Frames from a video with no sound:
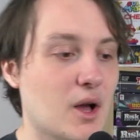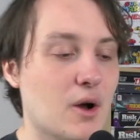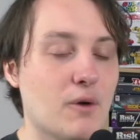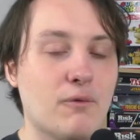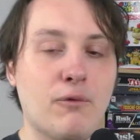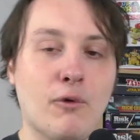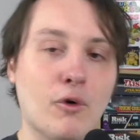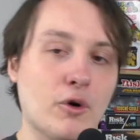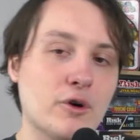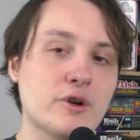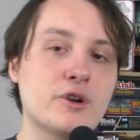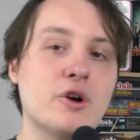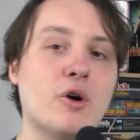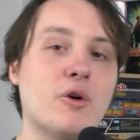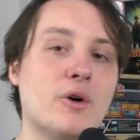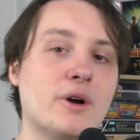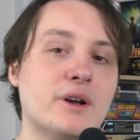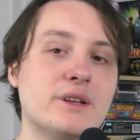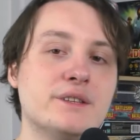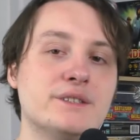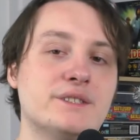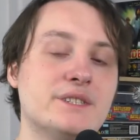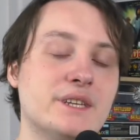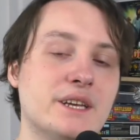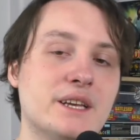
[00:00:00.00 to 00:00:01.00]
4
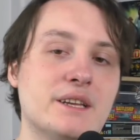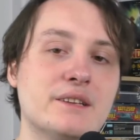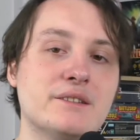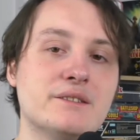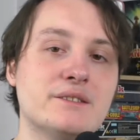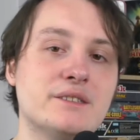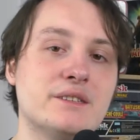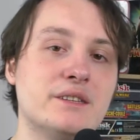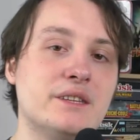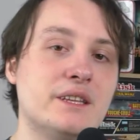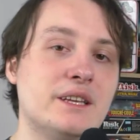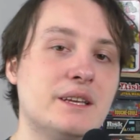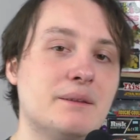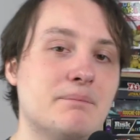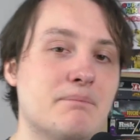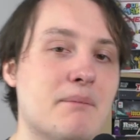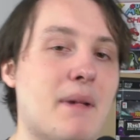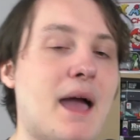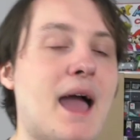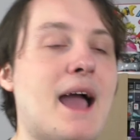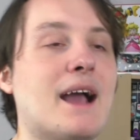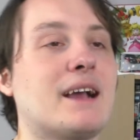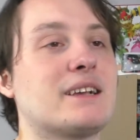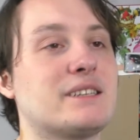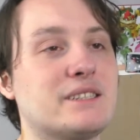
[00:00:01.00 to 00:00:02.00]
coins is the
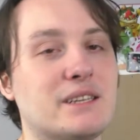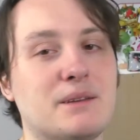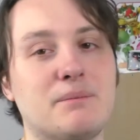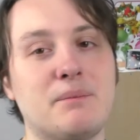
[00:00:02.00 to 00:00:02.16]
max